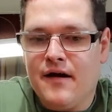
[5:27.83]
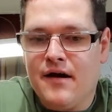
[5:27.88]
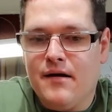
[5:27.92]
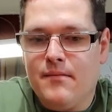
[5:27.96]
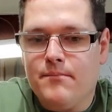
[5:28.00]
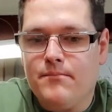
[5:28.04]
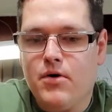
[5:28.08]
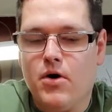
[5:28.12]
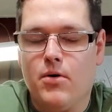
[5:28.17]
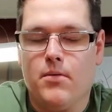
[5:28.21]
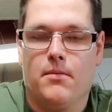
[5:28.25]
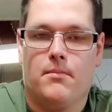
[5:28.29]

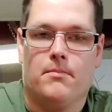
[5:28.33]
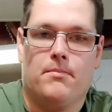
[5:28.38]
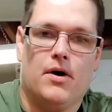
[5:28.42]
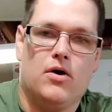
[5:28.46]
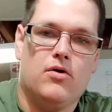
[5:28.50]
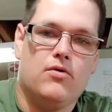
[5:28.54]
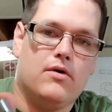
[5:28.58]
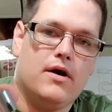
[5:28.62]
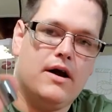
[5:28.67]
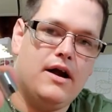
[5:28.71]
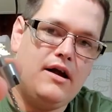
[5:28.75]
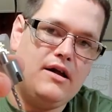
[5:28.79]
Boom, about
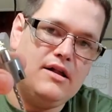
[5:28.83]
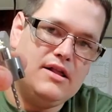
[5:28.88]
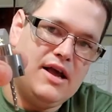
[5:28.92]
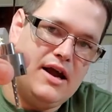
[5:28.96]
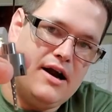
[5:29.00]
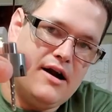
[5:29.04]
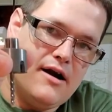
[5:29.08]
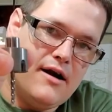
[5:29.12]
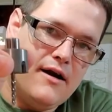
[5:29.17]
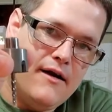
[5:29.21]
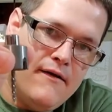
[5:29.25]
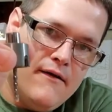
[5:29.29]
right
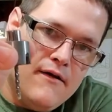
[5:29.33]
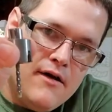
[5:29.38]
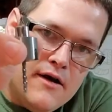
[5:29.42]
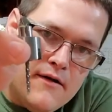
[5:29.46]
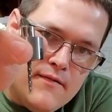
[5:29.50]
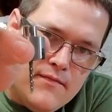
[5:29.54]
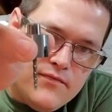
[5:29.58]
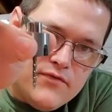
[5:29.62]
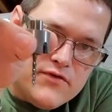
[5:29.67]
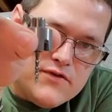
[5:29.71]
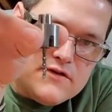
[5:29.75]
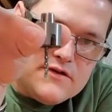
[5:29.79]
there,
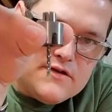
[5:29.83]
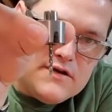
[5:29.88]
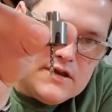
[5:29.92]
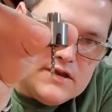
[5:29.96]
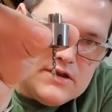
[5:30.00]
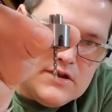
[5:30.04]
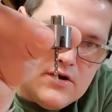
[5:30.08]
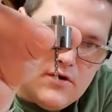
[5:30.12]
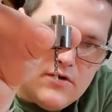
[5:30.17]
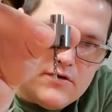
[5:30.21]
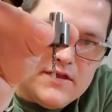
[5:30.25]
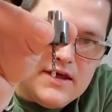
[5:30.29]
to
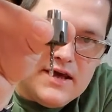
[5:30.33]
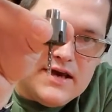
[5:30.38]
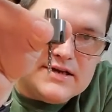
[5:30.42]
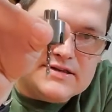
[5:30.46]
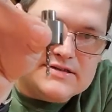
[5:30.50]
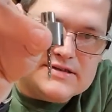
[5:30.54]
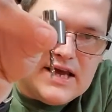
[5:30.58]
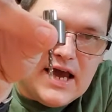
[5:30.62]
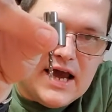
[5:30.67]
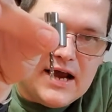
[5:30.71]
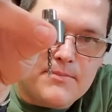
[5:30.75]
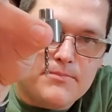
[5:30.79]
know the
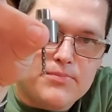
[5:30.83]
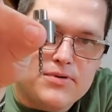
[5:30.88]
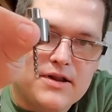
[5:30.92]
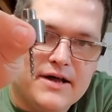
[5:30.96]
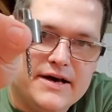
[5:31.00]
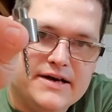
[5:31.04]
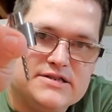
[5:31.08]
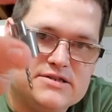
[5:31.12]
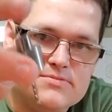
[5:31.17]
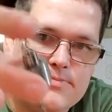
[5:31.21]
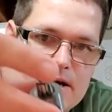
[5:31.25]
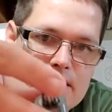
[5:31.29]
exact
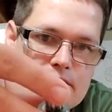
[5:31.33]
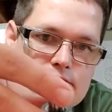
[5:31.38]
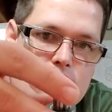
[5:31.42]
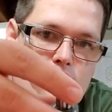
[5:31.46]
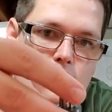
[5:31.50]
placement